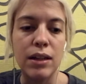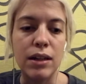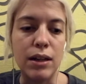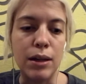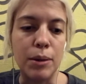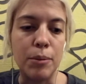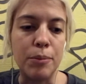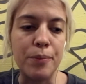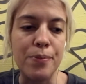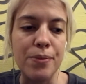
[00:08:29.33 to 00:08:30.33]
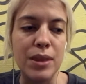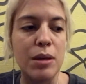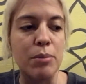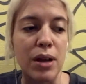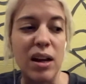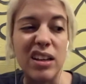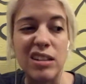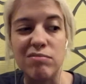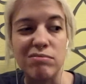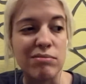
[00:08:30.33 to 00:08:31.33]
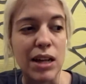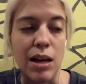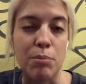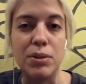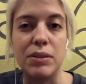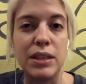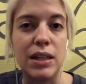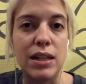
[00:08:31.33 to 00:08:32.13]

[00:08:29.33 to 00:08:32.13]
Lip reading: But I am happy with that.